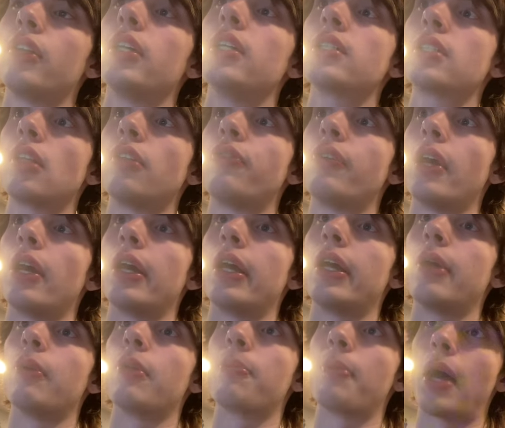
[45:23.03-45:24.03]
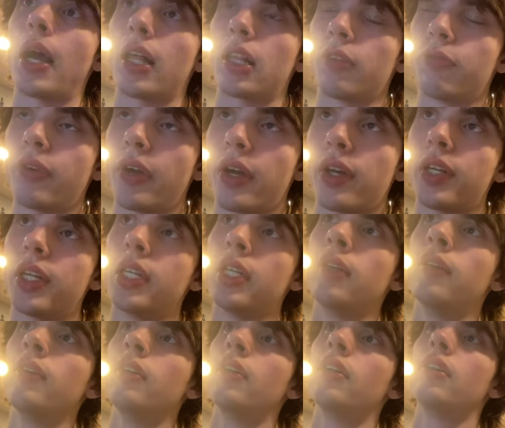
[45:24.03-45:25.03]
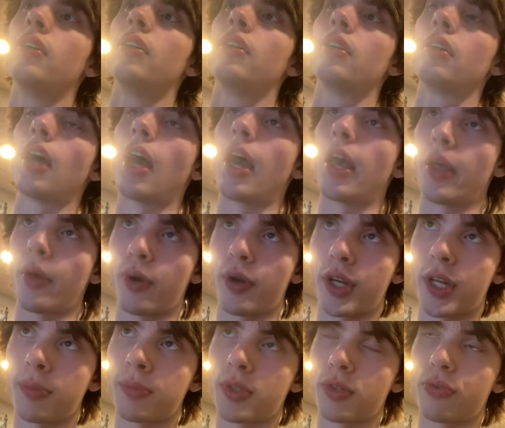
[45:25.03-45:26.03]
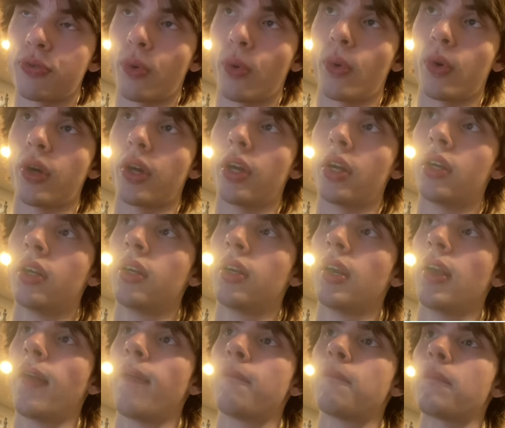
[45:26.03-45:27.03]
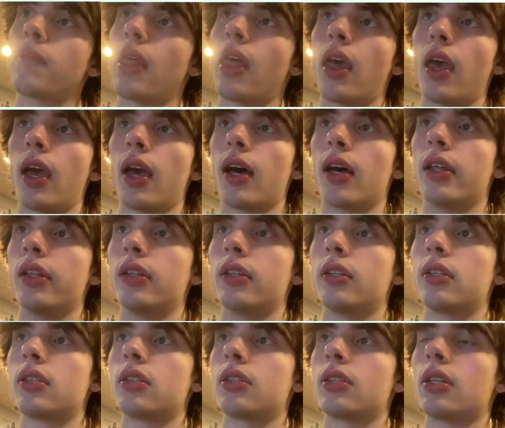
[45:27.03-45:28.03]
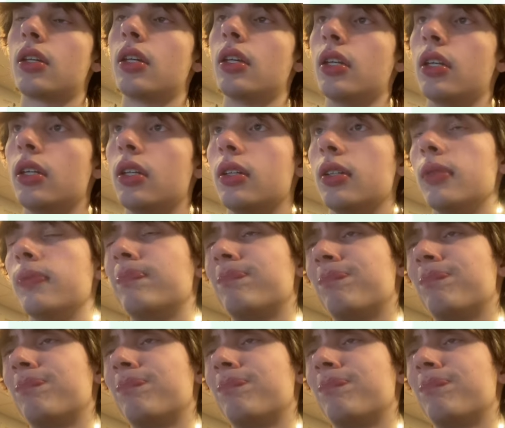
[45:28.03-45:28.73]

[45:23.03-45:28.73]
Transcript: his Clefairy with my Clefairy. I Ionoed him to 4, and he